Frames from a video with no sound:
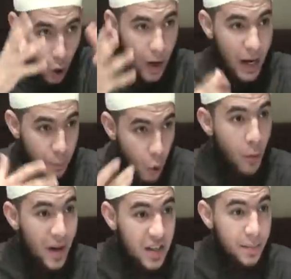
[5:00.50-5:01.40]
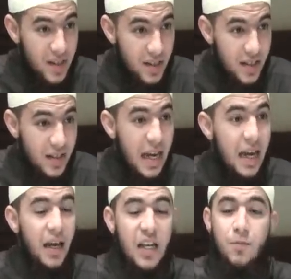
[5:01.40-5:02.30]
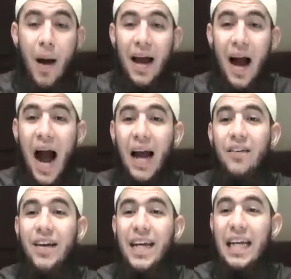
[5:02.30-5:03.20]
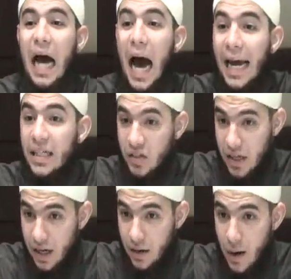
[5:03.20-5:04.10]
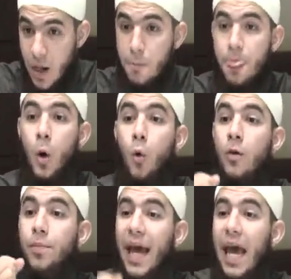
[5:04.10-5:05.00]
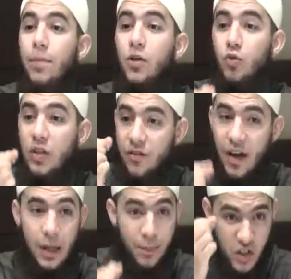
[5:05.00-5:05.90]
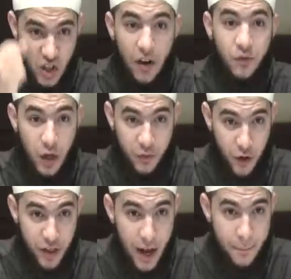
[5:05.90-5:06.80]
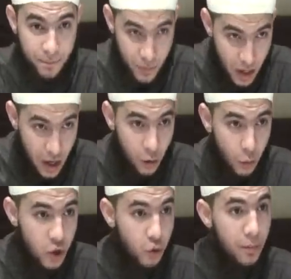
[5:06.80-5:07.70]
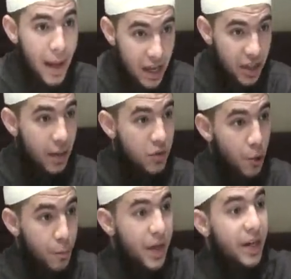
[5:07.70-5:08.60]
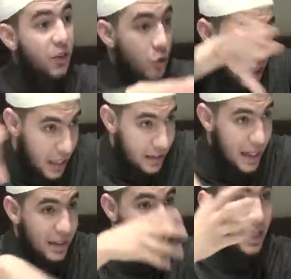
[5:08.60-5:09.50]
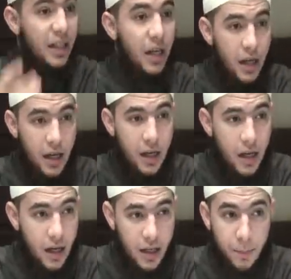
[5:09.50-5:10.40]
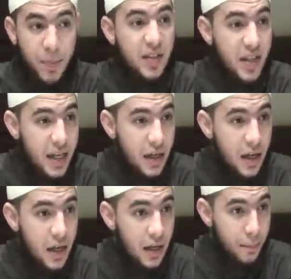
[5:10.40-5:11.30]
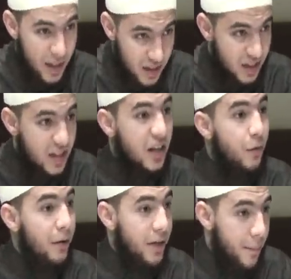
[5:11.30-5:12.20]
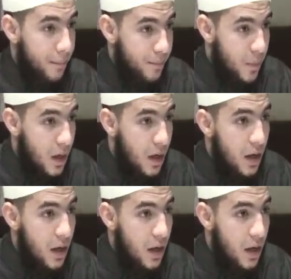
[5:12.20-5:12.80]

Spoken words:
grow and boom as a business is by hiring an IT who will be able to develop the software for them, which will make them superior to the contending and competing businesses around them.